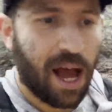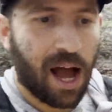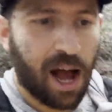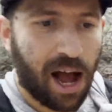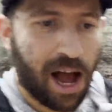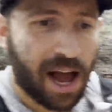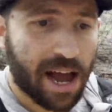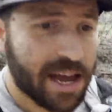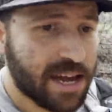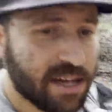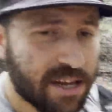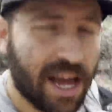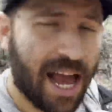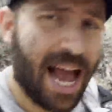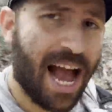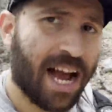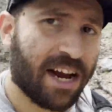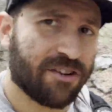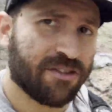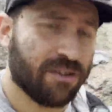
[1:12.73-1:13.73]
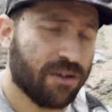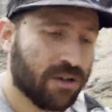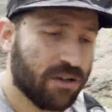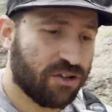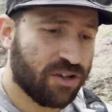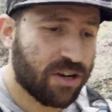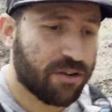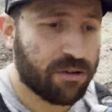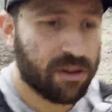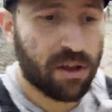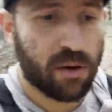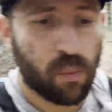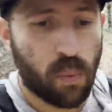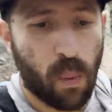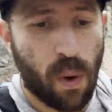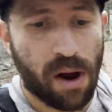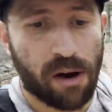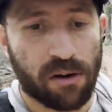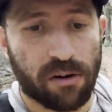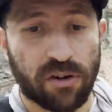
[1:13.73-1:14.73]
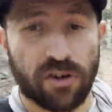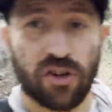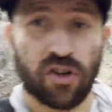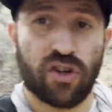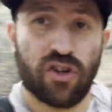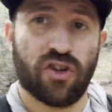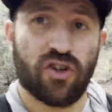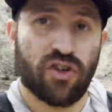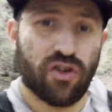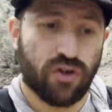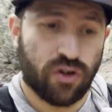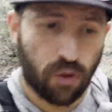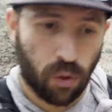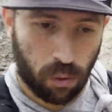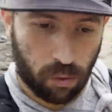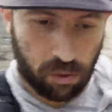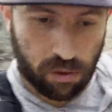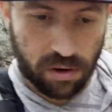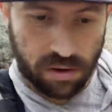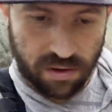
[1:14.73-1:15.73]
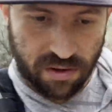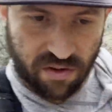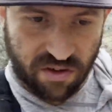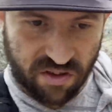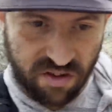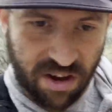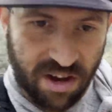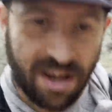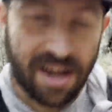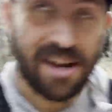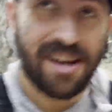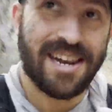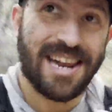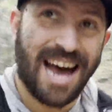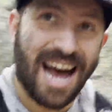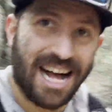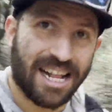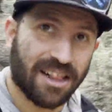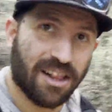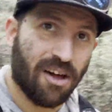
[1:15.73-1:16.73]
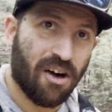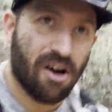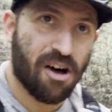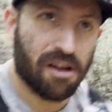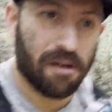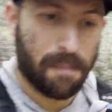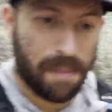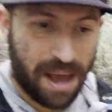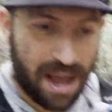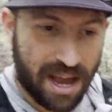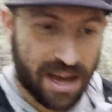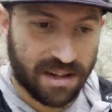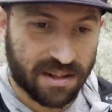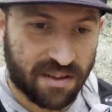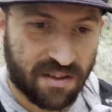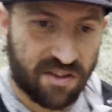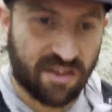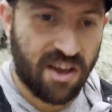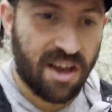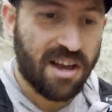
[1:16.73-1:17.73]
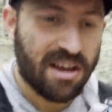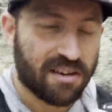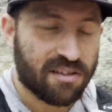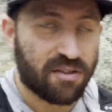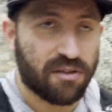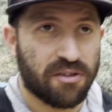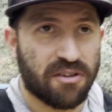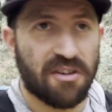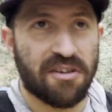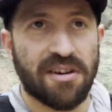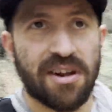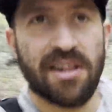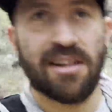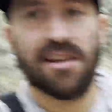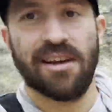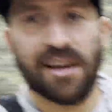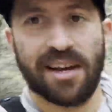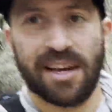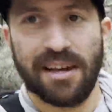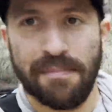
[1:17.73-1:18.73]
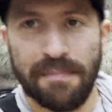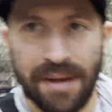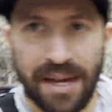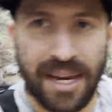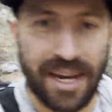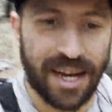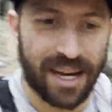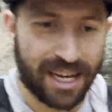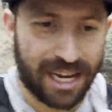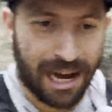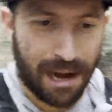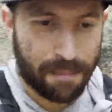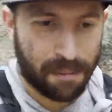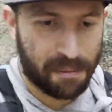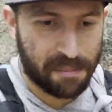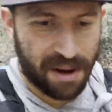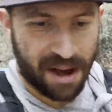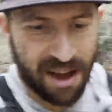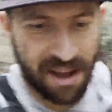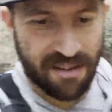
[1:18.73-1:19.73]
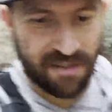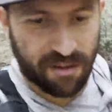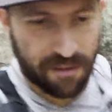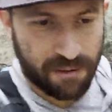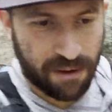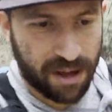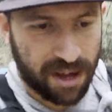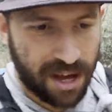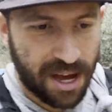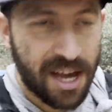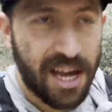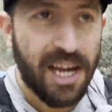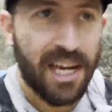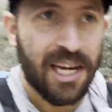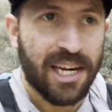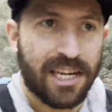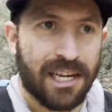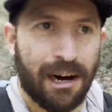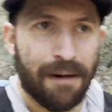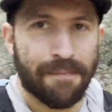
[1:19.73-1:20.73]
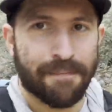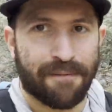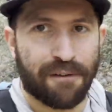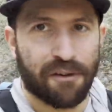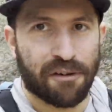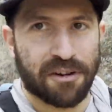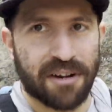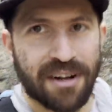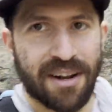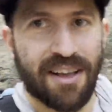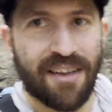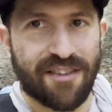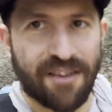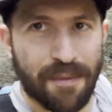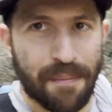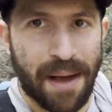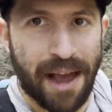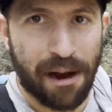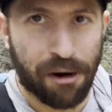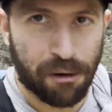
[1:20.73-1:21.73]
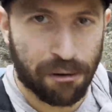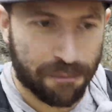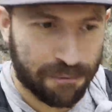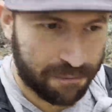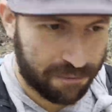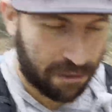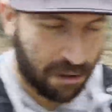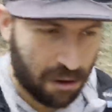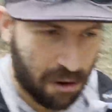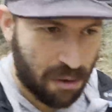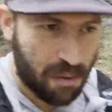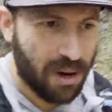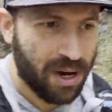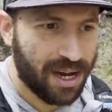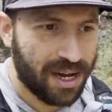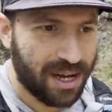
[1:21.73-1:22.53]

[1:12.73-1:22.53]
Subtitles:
I actually generally wear shorts, not long pants. So you do need a compromise of comfort and some airflow.